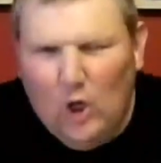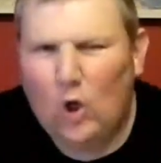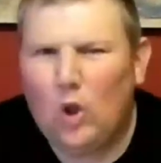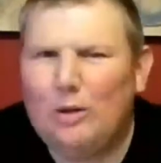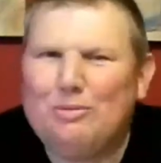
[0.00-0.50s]

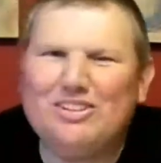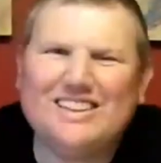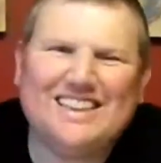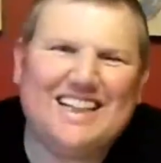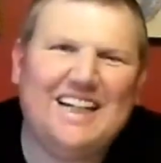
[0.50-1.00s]
Global
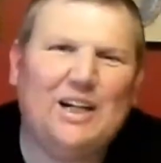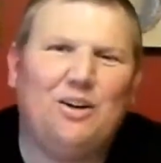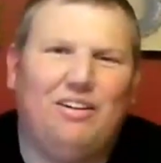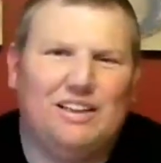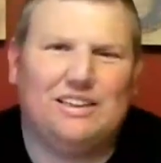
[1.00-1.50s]
Syndicate
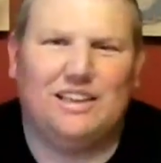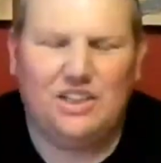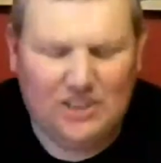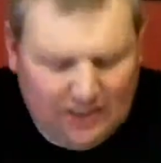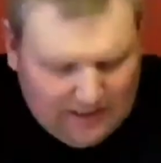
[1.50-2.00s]
Wrestling,
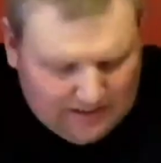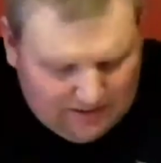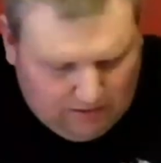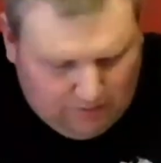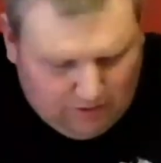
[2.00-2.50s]

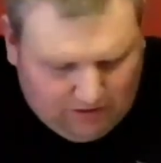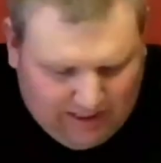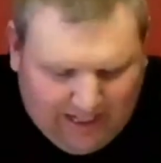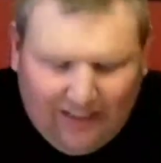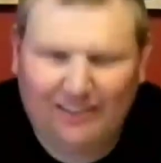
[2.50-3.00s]
GSW
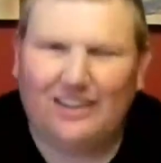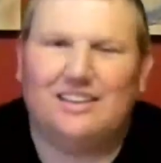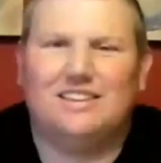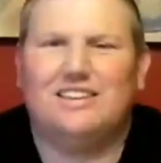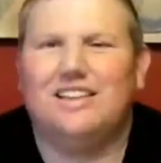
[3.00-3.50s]

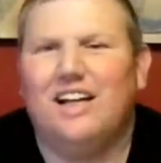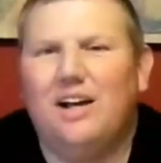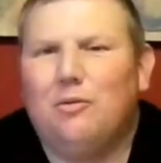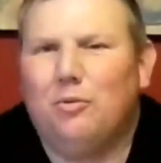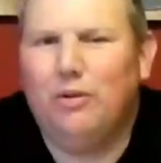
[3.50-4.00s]
Catalyst
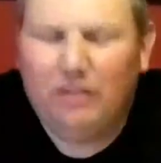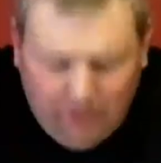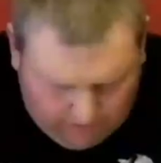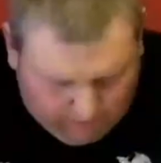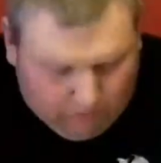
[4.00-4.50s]

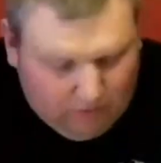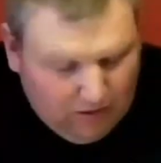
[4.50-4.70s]
Review.